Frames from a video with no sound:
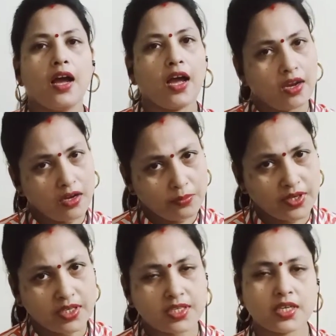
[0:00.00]
I will be
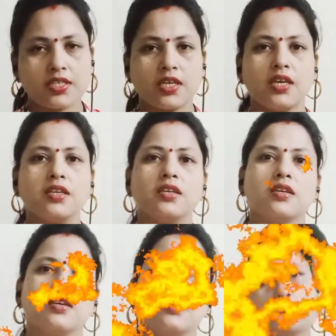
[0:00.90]
discussing
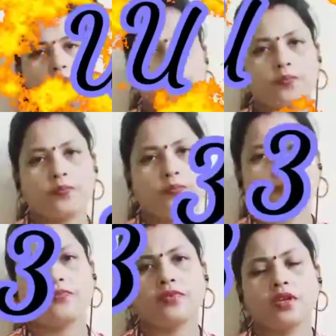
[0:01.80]
unit.
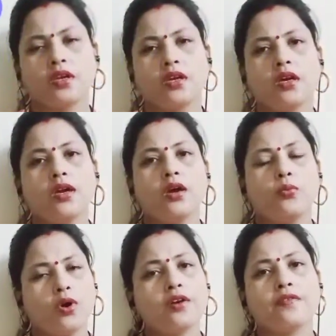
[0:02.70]

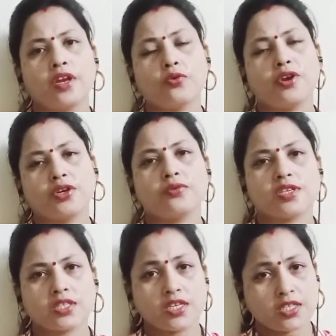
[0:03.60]
What we are going to
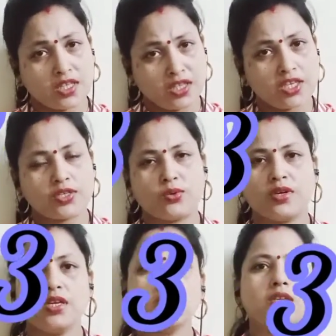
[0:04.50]
discuss in this
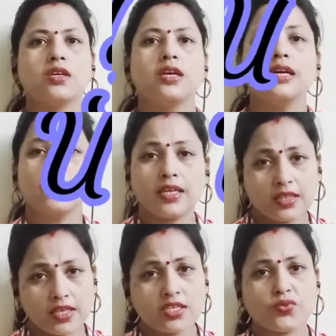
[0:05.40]
unit? In
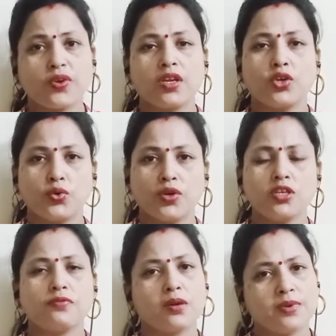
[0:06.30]
this unit
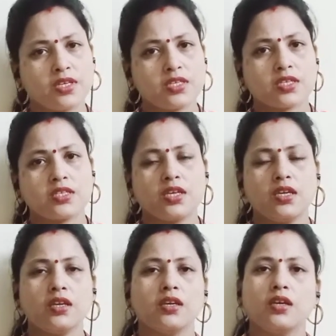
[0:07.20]
we will be discussing
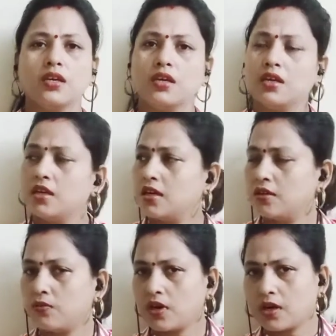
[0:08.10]

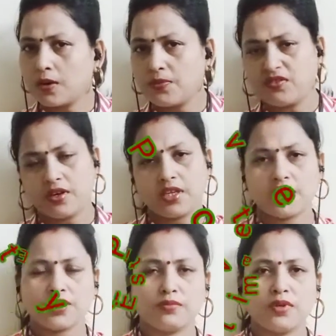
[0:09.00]
what poverty
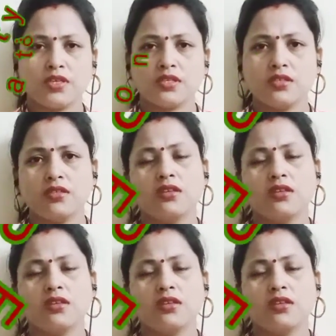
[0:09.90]
estimation.